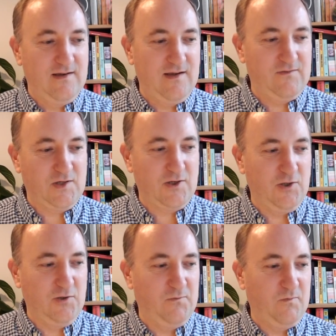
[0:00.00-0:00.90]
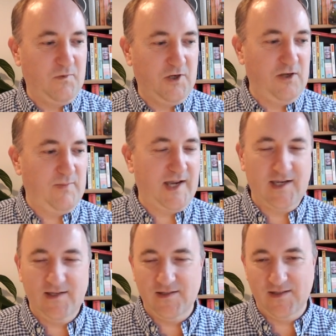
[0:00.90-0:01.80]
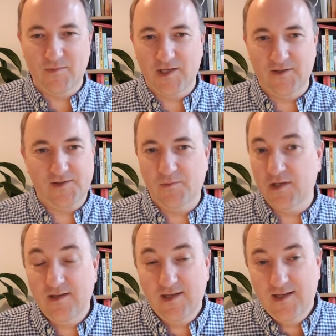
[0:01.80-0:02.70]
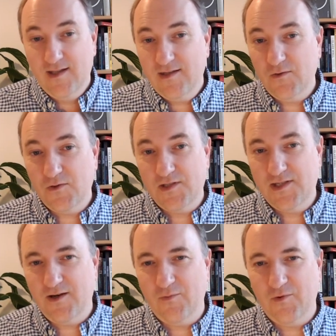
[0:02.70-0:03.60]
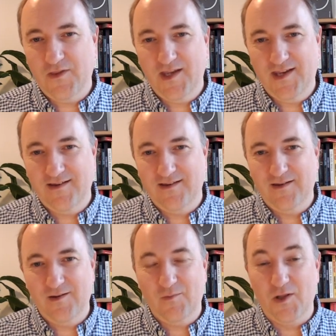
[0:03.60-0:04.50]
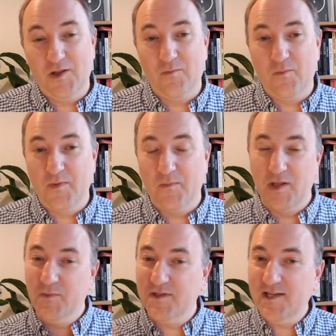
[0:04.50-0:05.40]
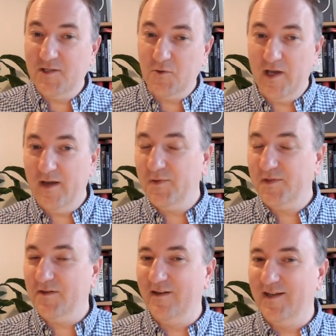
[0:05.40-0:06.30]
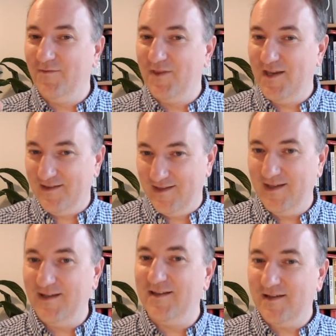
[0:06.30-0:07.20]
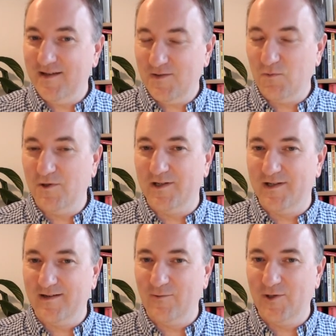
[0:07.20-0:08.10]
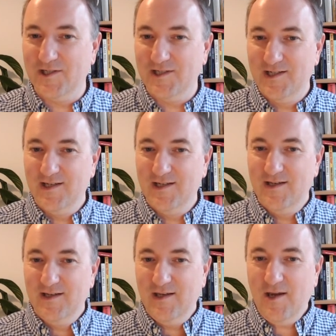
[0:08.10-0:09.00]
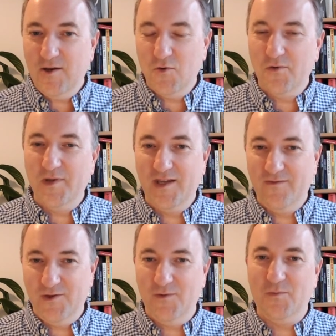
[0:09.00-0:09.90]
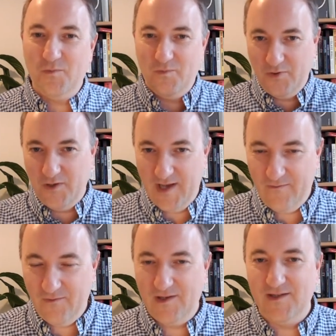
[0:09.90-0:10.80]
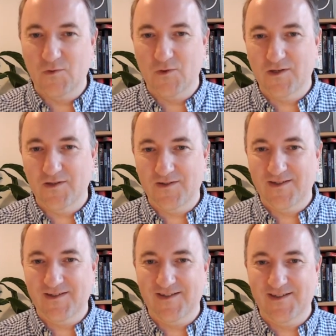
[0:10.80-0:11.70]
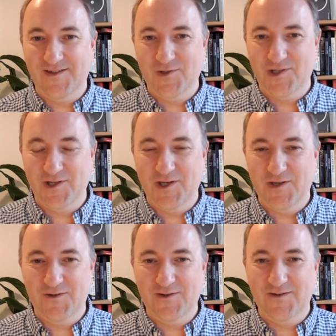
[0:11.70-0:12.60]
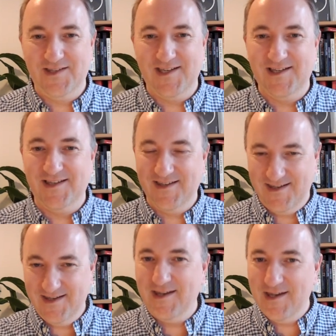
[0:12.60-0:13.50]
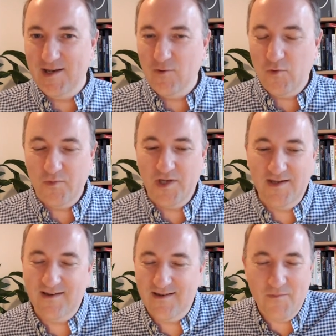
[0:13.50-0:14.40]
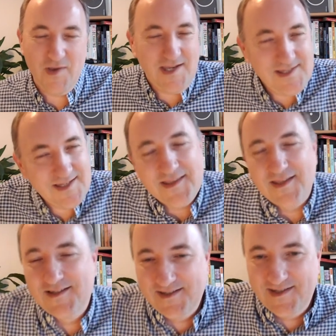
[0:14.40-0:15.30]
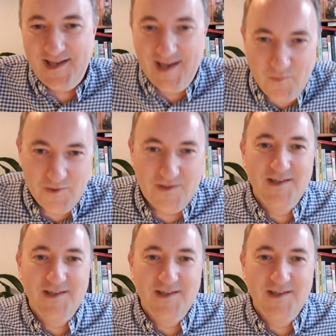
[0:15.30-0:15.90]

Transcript: I have to kind of go back into something else. I mean, that's not a terrible thing. But the potential upside of the other thing does work, which, you know, normally if you put effort into it, as you were showing you did, normally amazing things can happen.